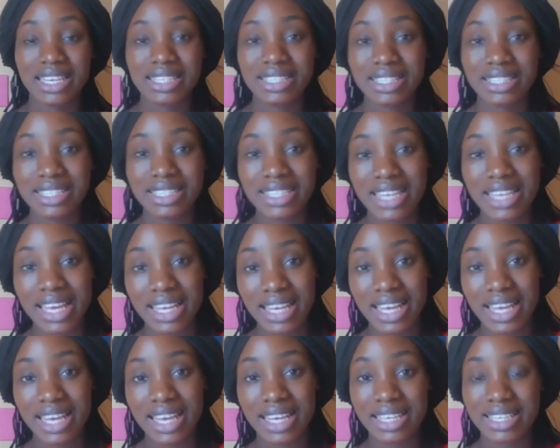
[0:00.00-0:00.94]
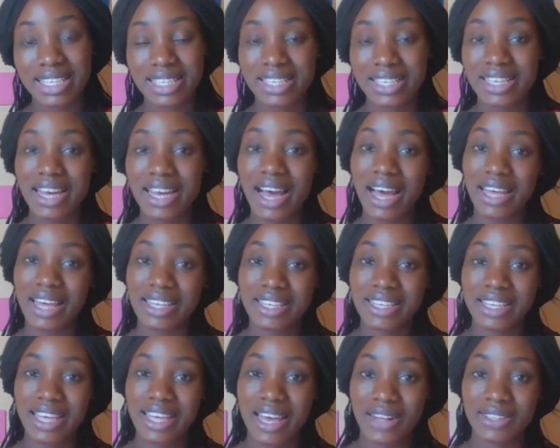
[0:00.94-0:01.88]

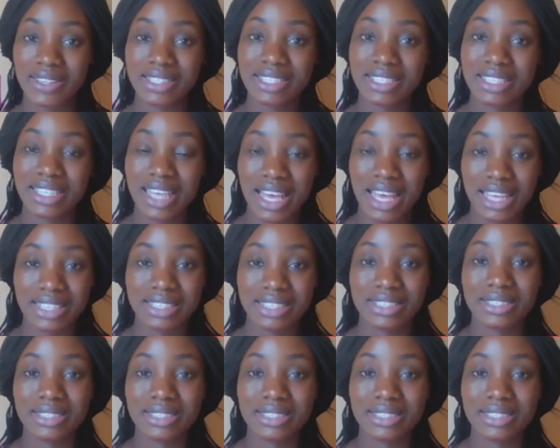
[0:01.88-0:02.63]
takeielts.net.